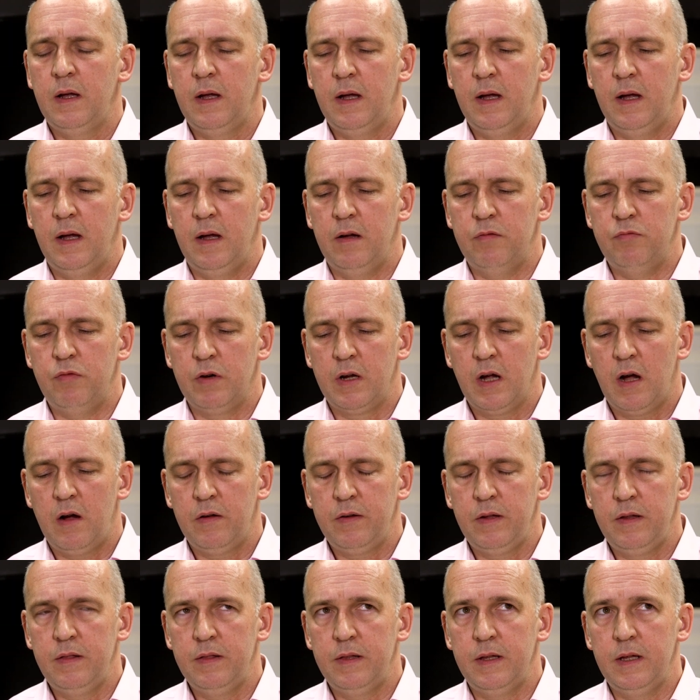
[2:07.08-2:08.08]

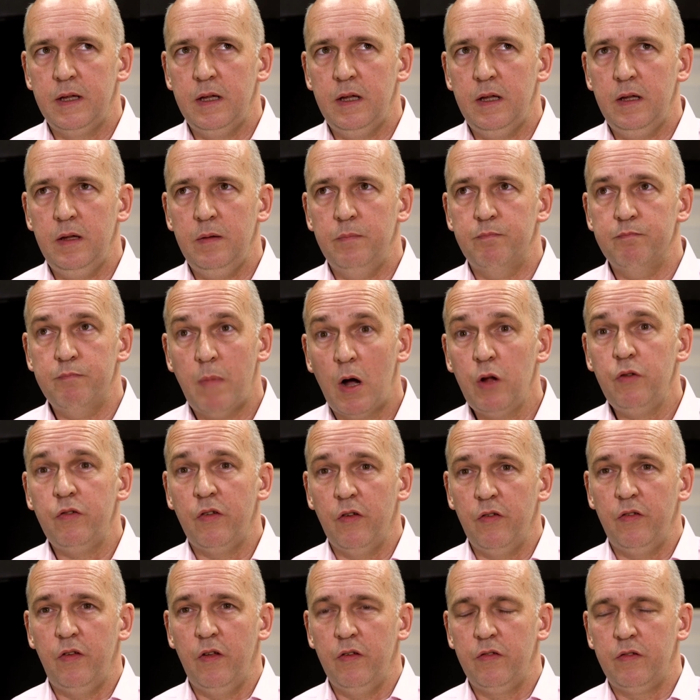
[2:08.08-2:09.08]
Regarding the
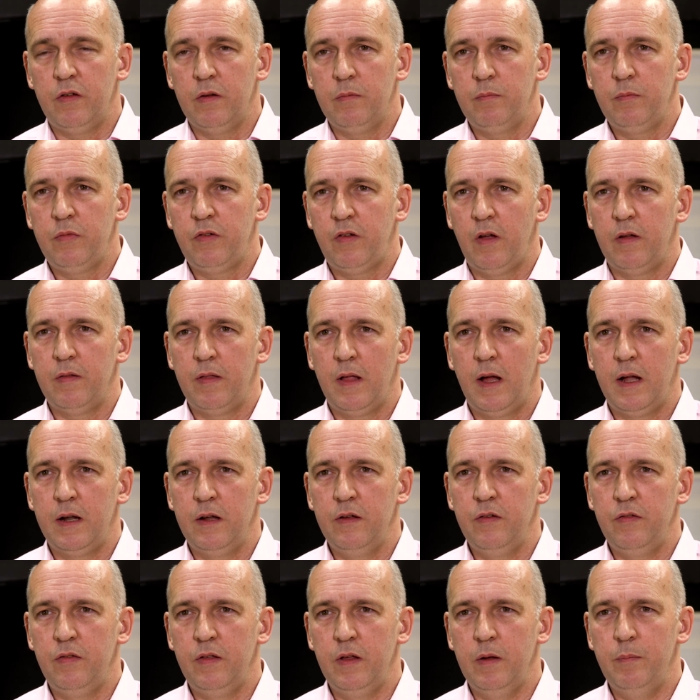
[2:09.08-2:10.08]
motor system, so that
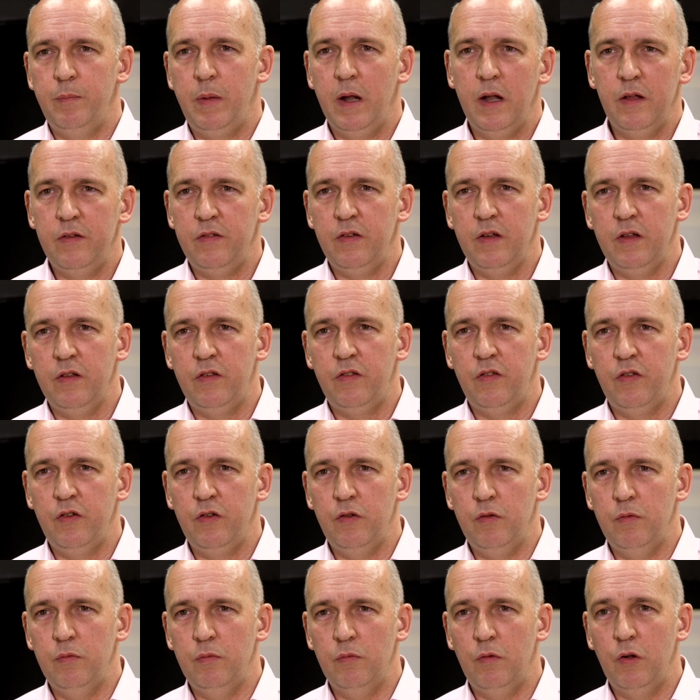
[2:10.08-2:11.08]
is the ability
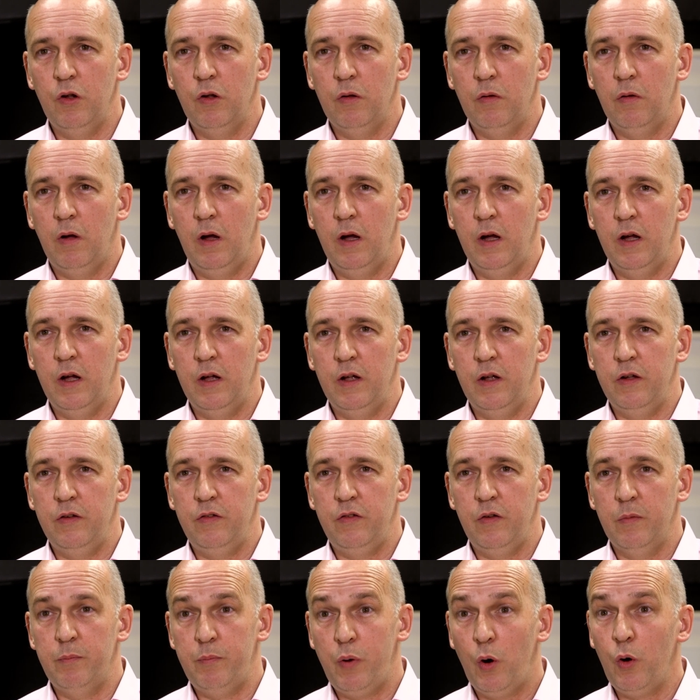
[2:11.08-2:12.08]
to
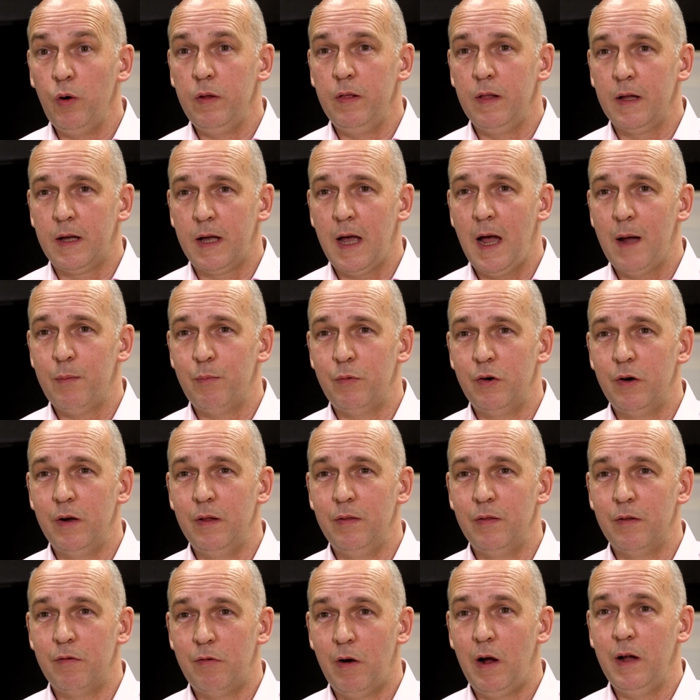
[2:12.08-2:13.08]
point the camera
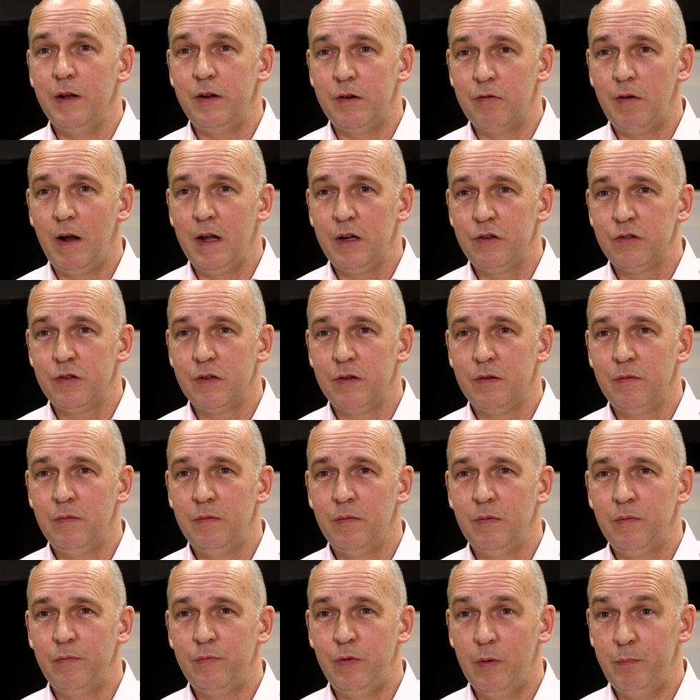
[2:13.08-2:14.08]
in the right direction,
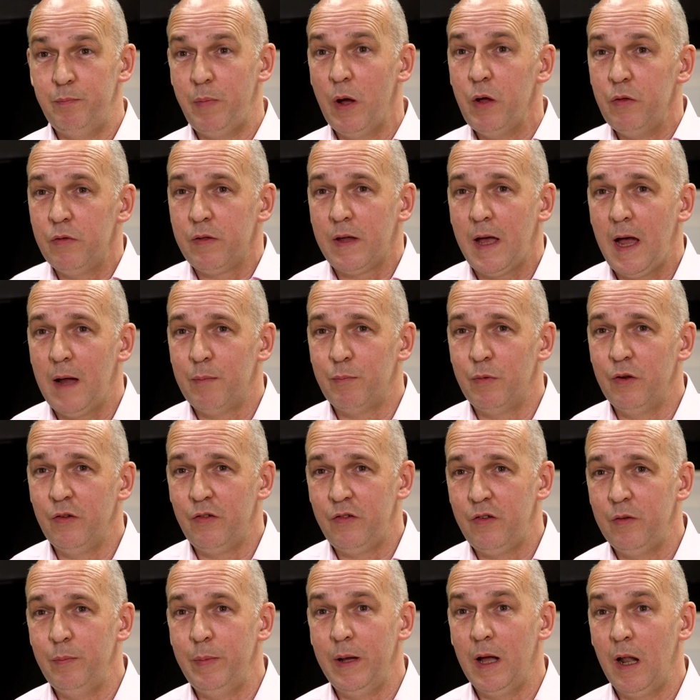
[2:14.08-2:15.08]
for both cameras
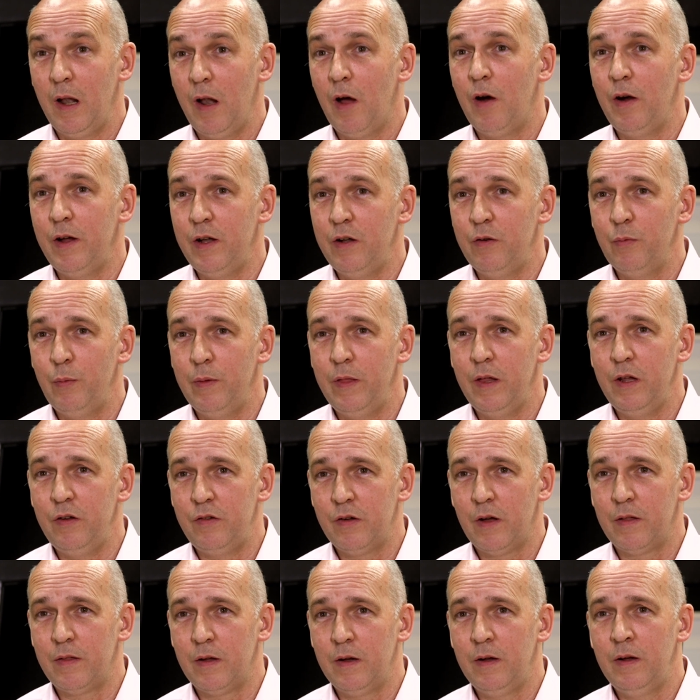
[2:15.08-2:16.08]
to be aligned with
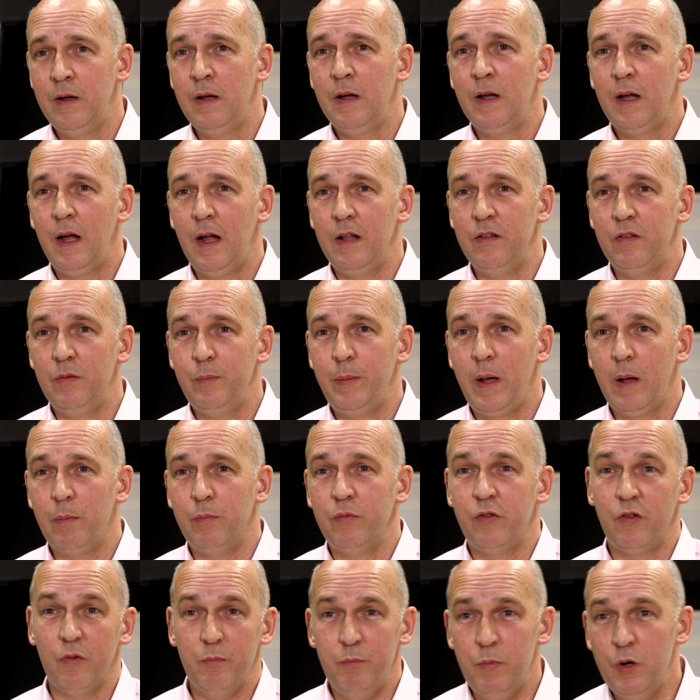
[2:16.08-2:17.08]
each other and to be
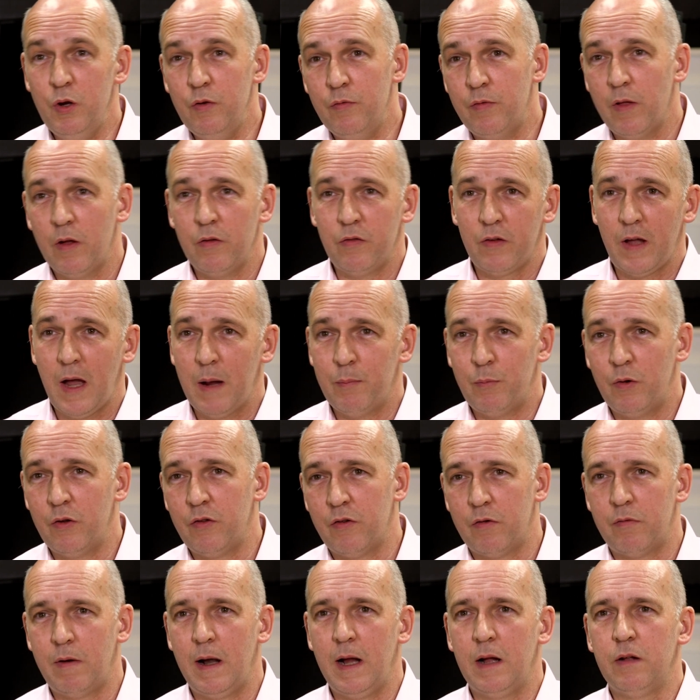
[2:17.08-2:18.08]
able to move those cameras
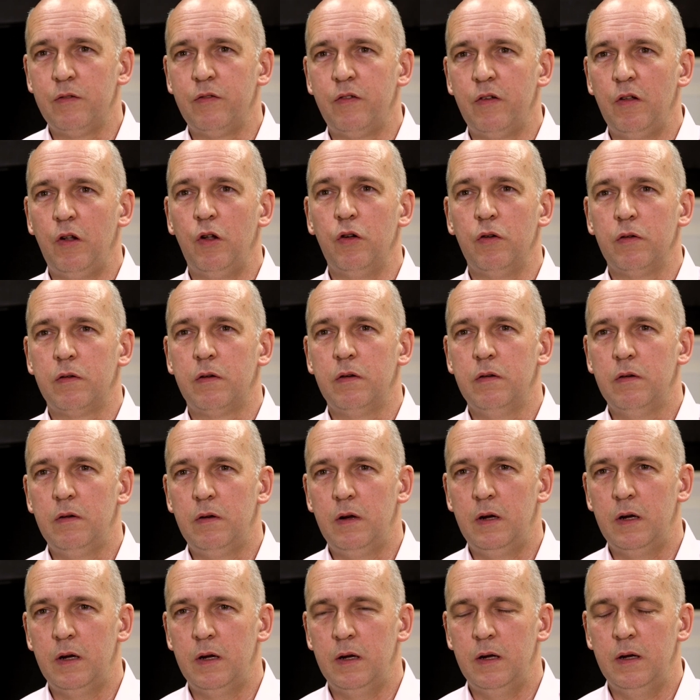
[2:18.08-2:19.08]
around to look
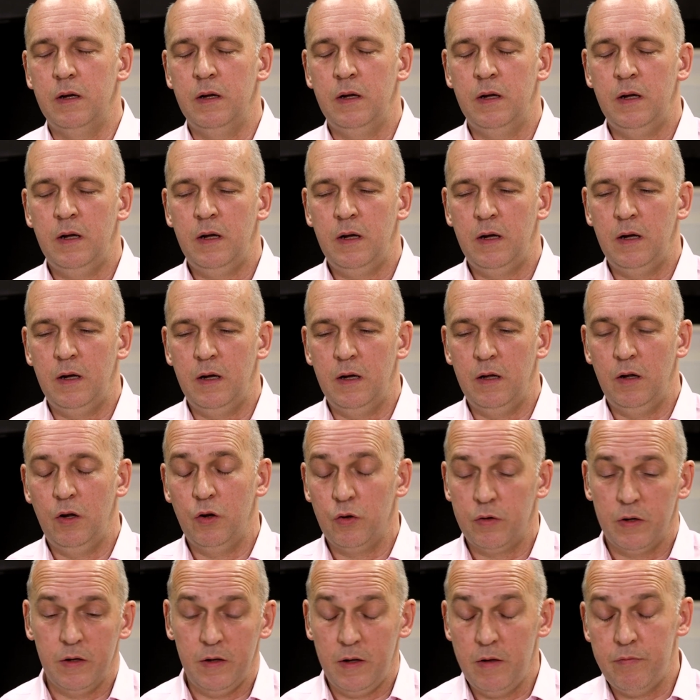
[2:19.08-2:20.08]

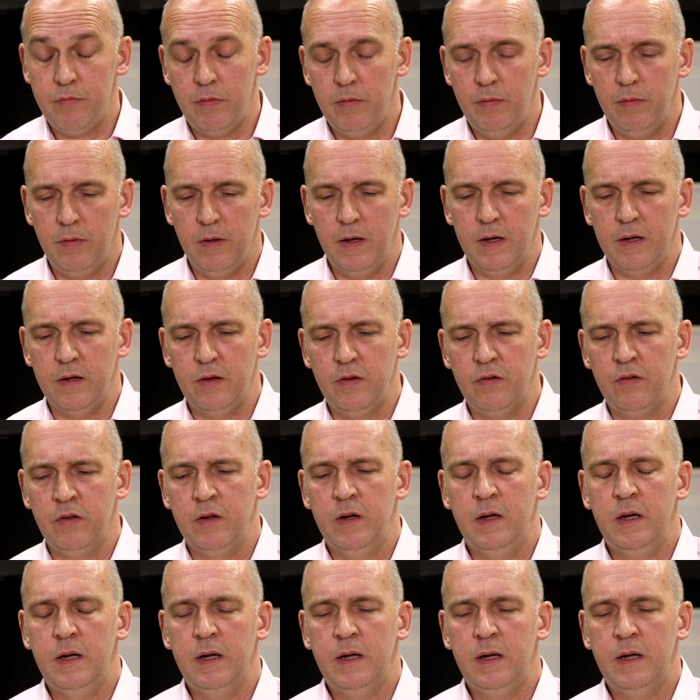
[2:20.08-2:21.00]
at different things.